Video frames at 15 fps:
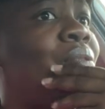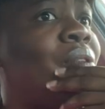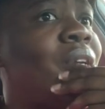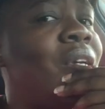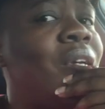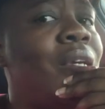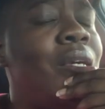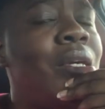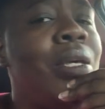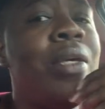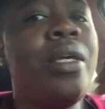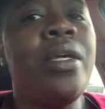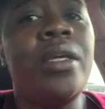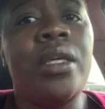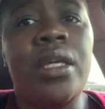3,
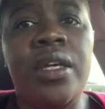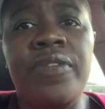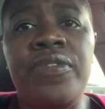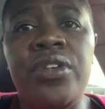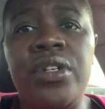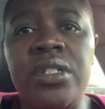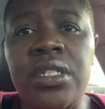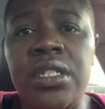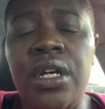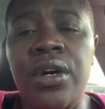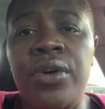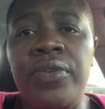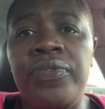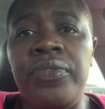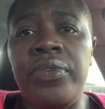give
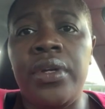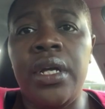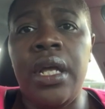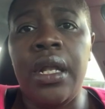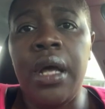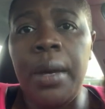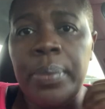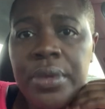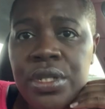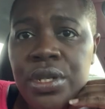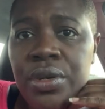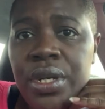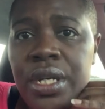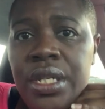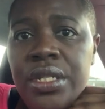yourself an
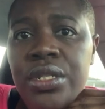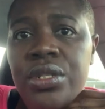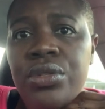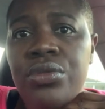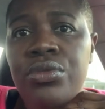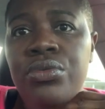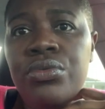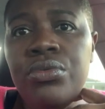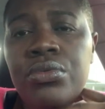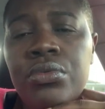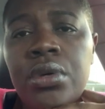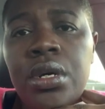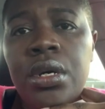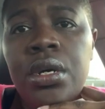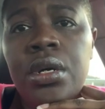opportunity to
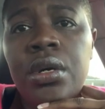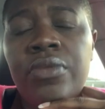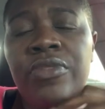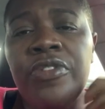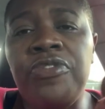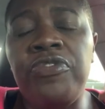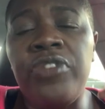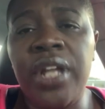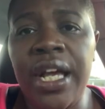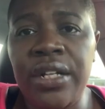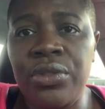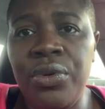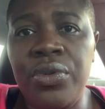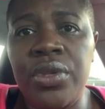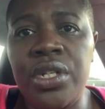
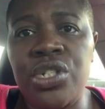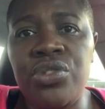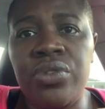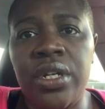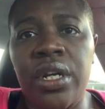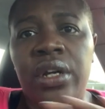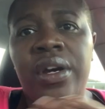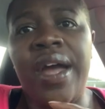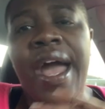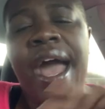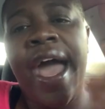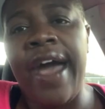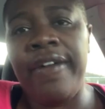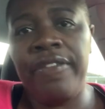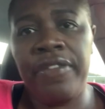reflect on the trigger
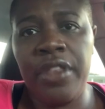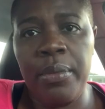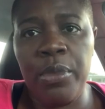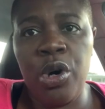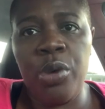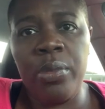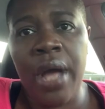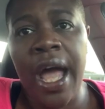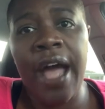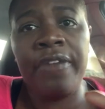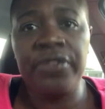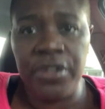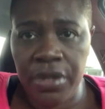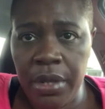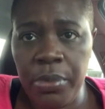after
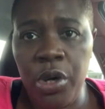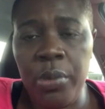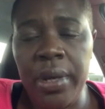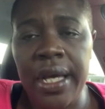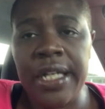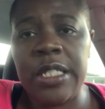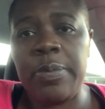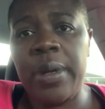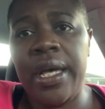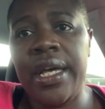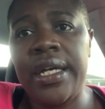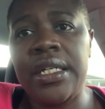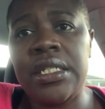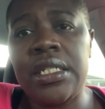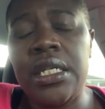the moment has
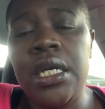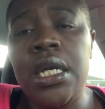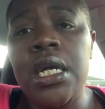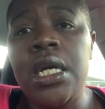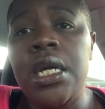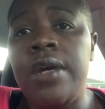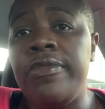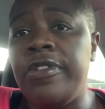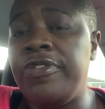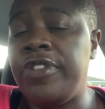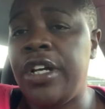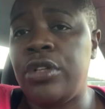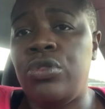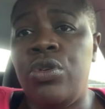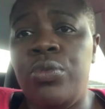passed.
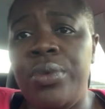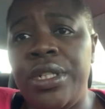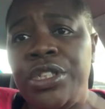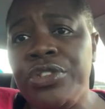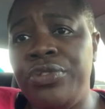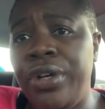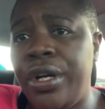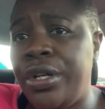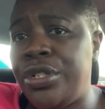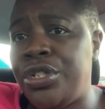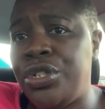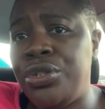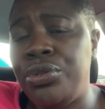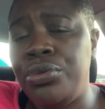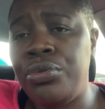Reflect on what triggered
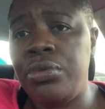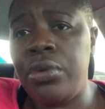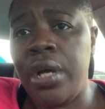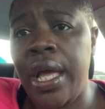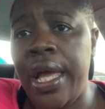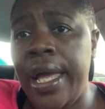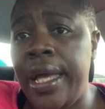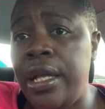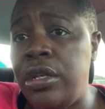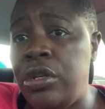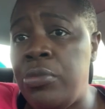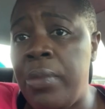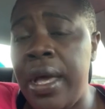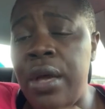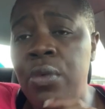you, and
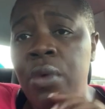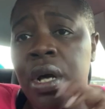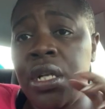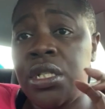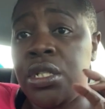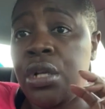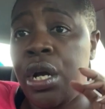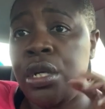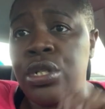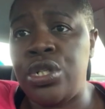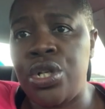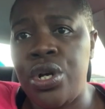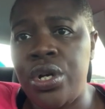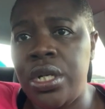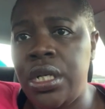you may want to start
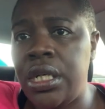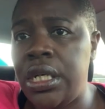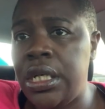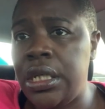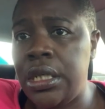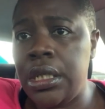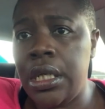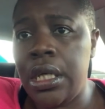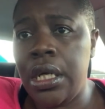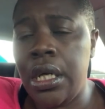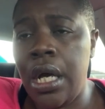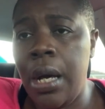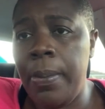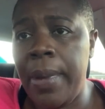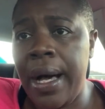journaling
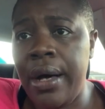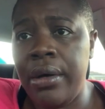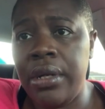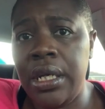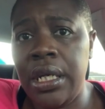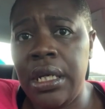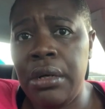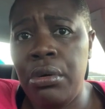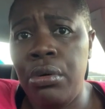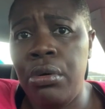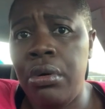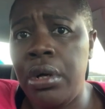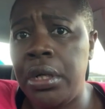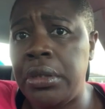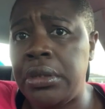about it
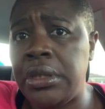or